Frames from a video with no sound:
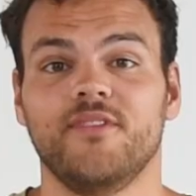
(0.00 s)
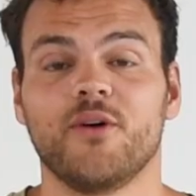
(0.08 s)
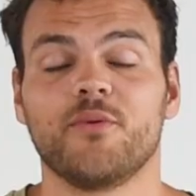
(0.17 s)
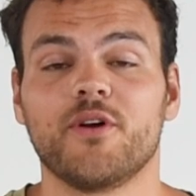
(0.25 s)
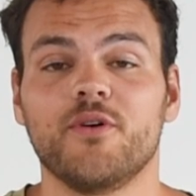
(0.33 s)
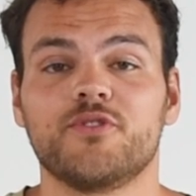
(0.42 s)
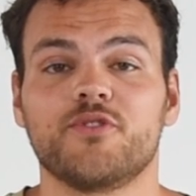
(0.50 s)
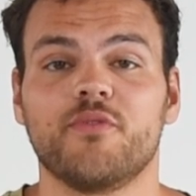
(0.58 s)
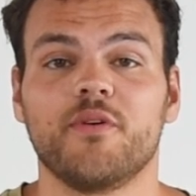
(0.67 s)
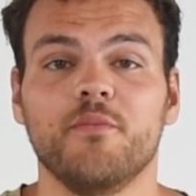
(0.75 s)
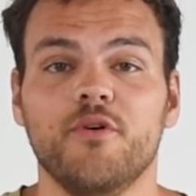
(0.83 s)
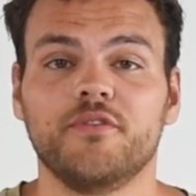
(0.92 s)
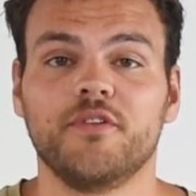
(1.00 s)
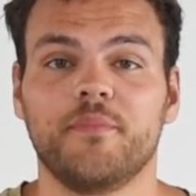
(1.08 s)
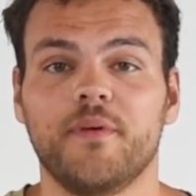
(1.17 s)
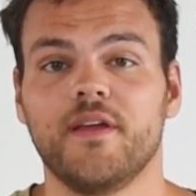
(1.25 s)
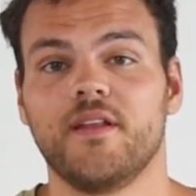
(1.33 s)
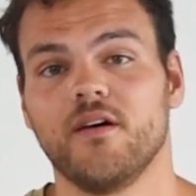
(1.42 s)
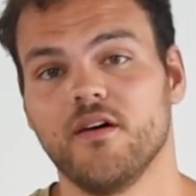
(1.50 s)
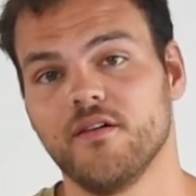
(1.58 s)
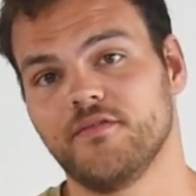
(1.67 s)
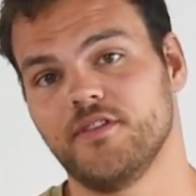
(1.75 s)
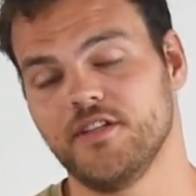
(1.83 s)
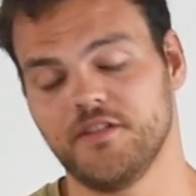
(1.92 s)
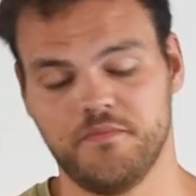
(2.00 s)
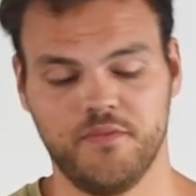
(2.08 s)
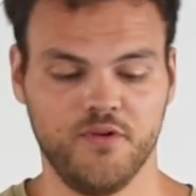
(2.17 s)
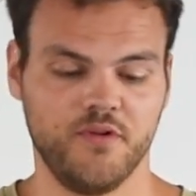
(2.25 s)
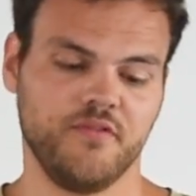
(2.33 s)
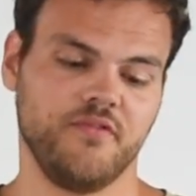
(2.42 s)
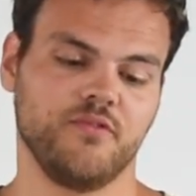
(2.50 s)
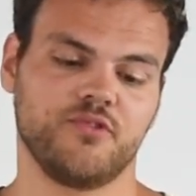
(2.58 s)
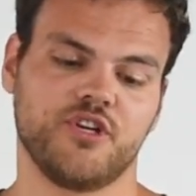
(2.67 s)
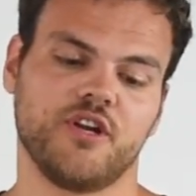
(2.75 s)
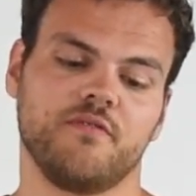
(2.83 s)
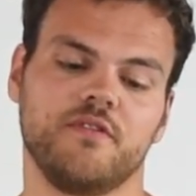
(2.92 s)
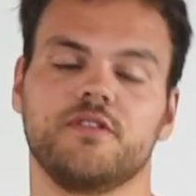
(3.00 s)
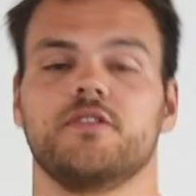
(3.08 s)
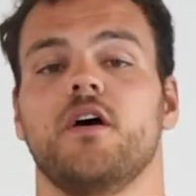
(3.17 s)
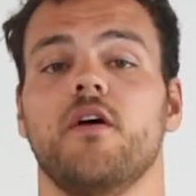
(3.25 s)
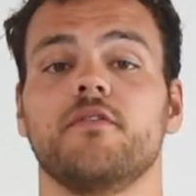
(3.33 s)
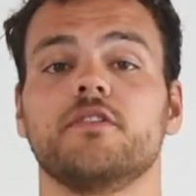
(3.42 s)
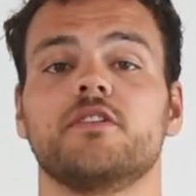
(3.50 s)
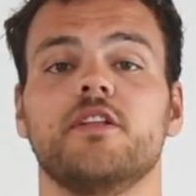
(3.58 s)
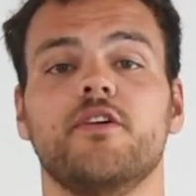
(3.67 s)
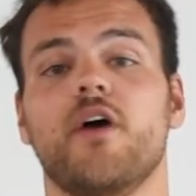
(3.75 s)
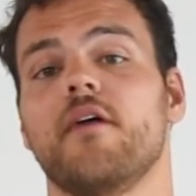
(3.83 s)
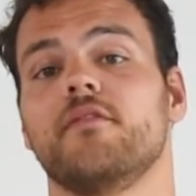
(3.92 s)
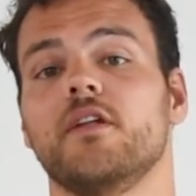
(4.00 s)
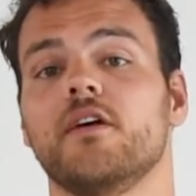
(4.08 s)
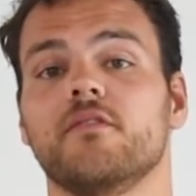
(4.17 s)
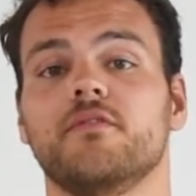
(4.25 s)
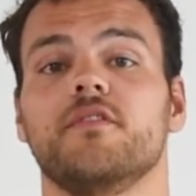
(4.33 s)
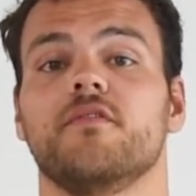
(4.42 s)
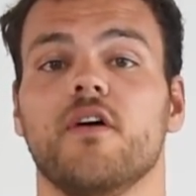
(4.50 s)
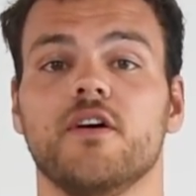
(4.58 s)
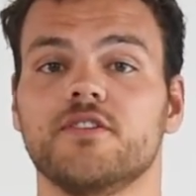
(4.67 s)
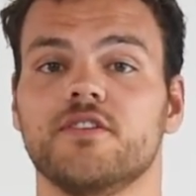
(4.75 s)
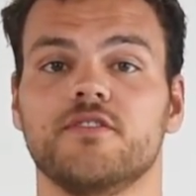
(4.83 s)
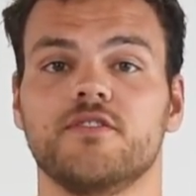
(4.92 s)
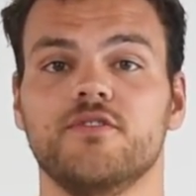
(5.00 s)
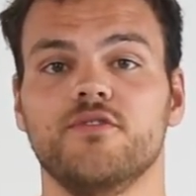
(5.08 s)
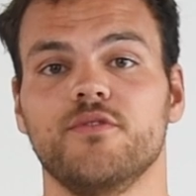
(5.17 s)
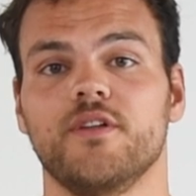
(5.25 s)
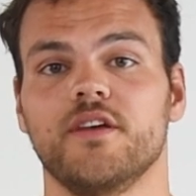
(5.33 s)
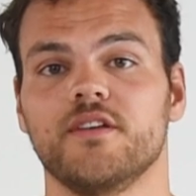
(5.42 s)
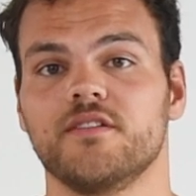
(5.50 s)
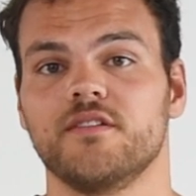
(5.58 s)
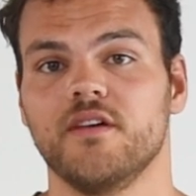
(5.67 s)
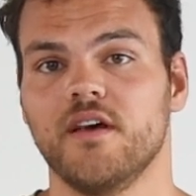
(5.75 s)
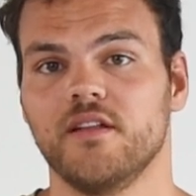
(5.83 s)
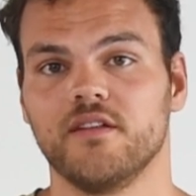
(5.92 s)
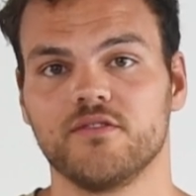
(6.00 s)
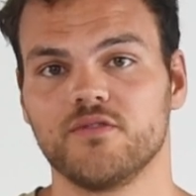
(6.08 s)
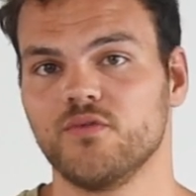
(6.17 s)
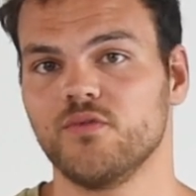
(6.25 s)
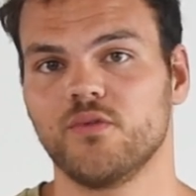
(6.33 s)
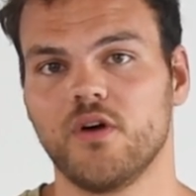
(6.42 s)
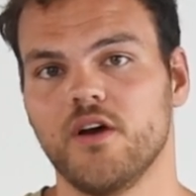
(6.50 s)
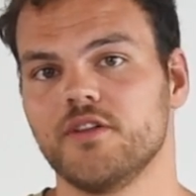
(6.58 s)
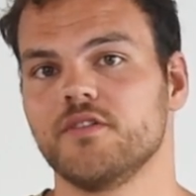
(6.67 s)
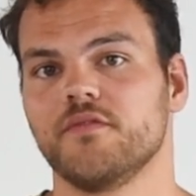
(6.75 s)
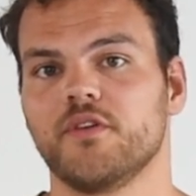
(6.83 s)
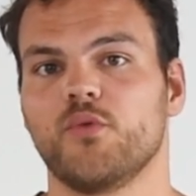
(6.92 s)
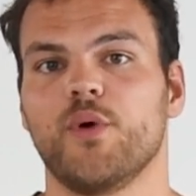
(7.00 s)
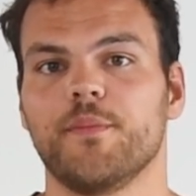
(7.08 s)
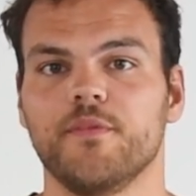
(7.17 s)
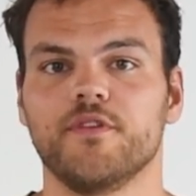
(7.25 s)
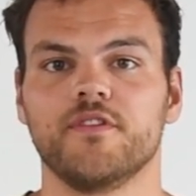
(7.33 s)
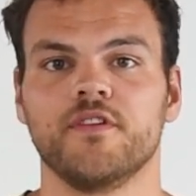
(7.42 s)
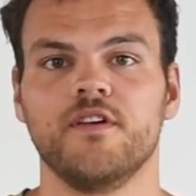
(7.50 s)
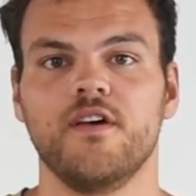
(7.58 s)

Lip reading: Now we're going to remove the pit of these beautiful cherries. Obviously you have a lot of devices to do this and there's all kinds of equipment.